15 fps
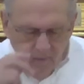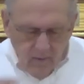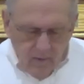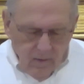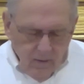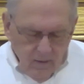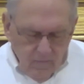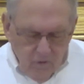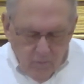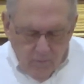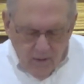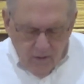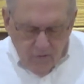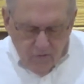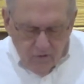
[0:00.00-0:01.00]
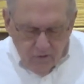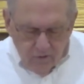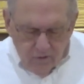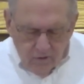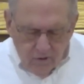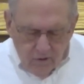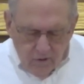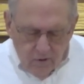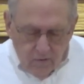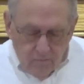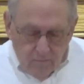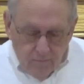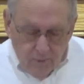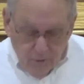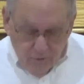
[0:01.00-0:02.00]
Have you made your
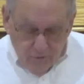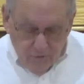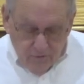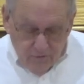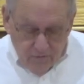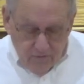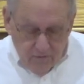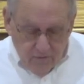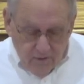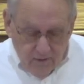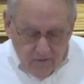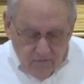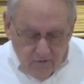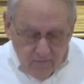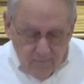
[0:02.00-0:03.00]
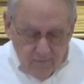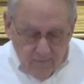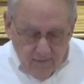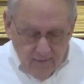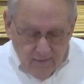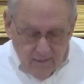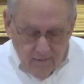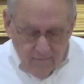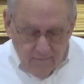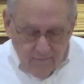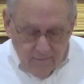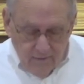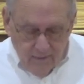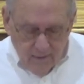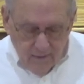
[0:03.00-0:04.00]
purchase and accepted that gift
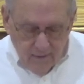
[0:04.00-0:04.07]
today?